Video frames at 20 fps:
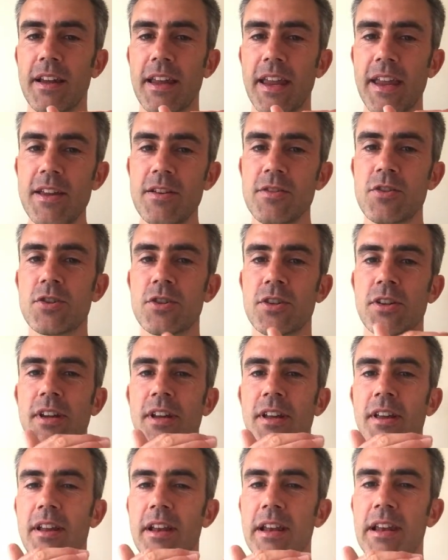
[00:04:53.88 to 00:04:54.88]
each
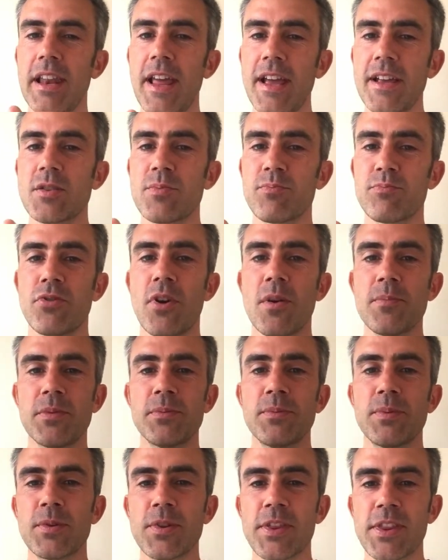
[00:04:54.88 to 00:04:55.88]
less
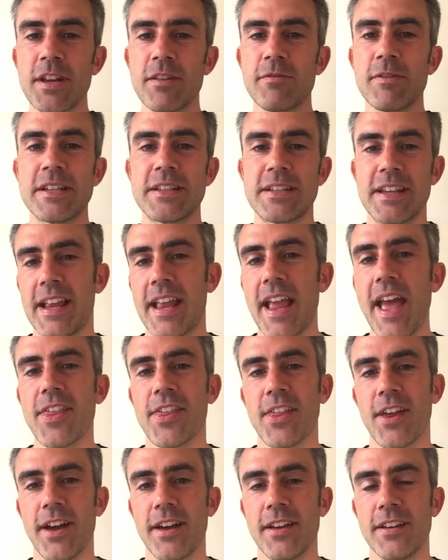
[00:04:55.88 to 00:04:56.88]
probable theory
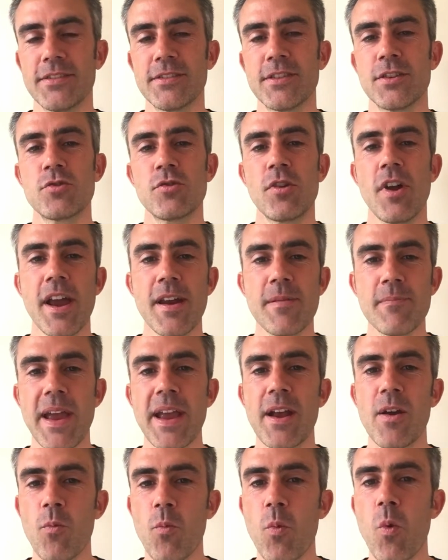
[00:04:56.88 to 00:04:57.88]
together to try and
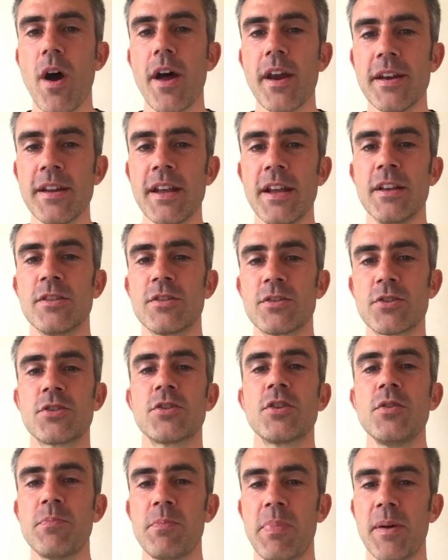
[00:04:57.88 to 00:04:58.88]
make one
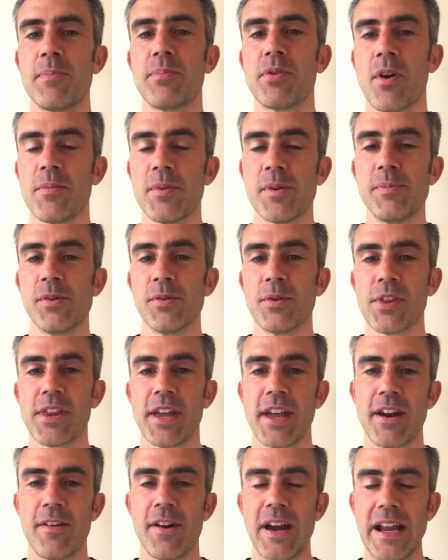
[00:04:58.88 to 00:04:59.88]
super probable
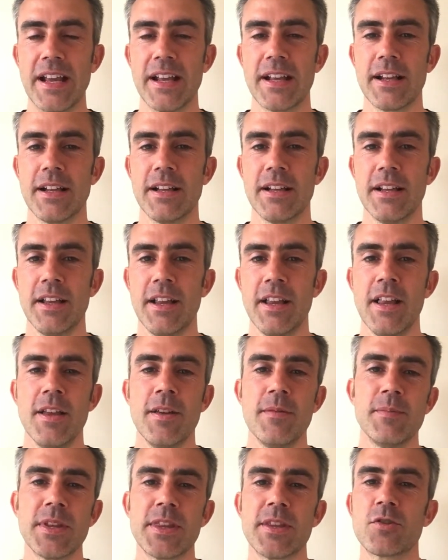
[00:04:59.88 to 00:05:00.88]
theory.
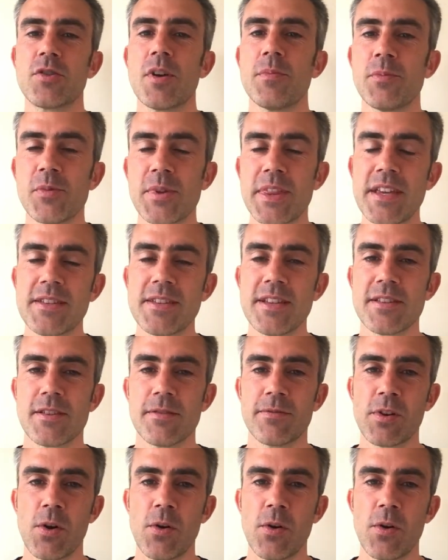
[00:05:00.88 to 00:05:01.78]
But the trouble with this is, of